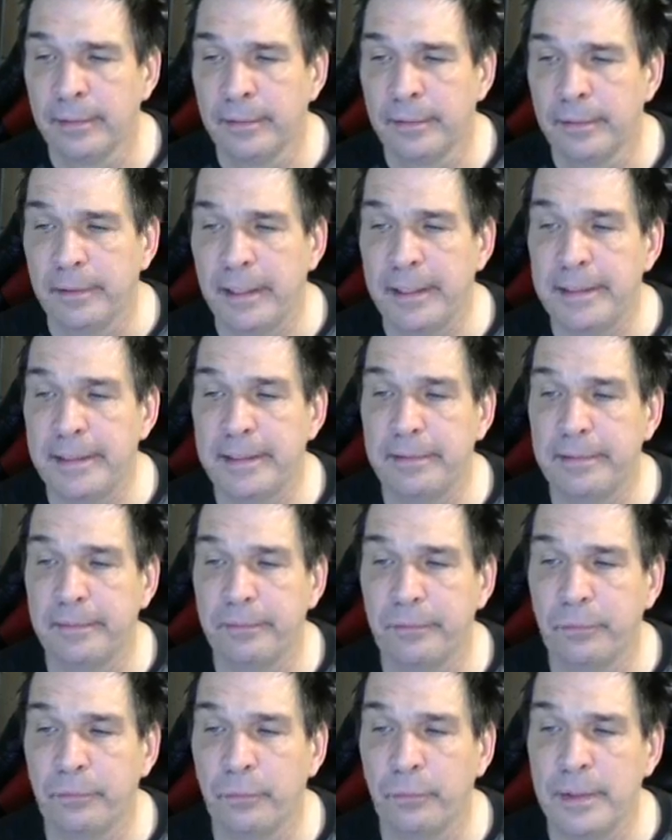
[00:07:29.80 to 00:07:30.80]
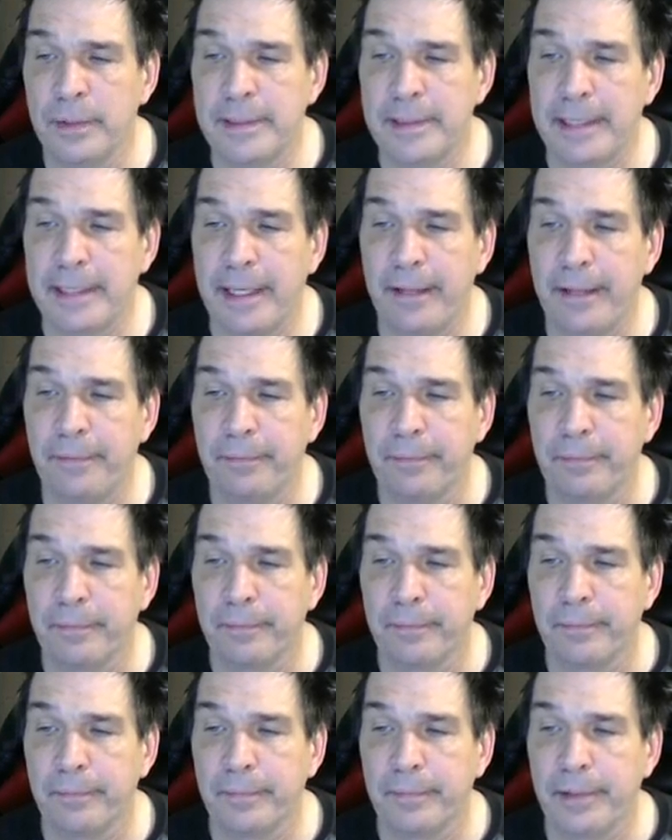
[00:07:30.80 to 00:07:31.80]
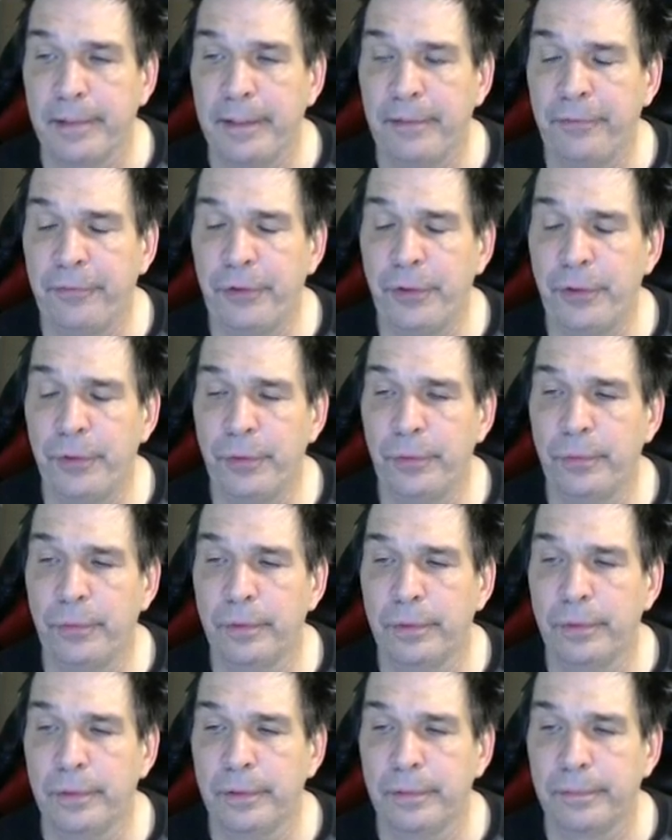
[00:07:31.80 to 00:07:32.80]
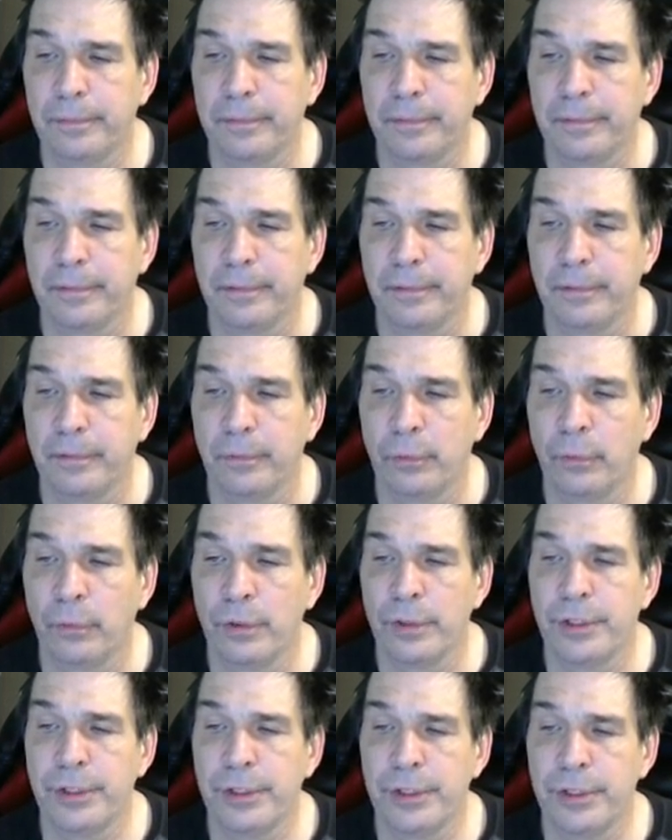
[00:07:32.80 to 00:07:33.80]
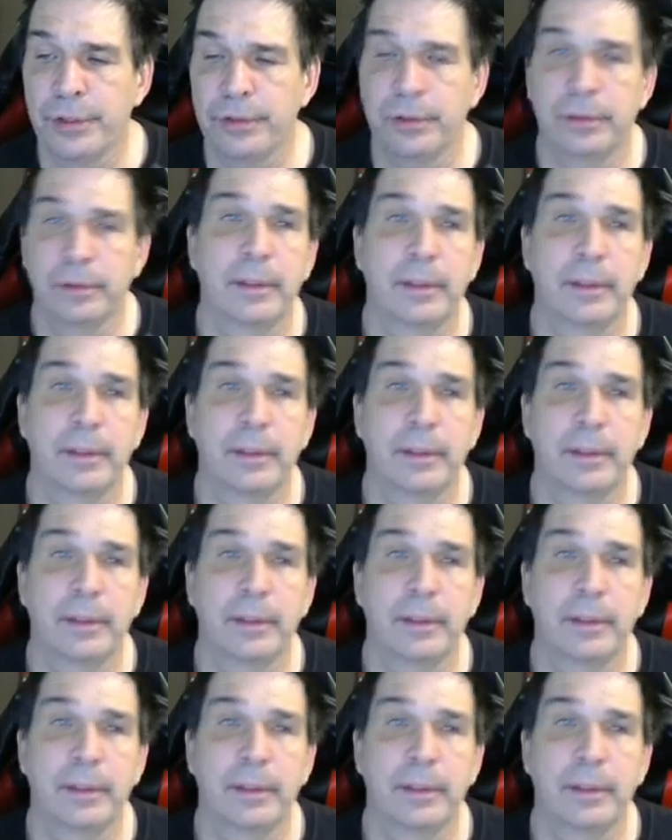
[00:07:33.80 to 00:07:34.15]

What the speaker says: and once again, if you were to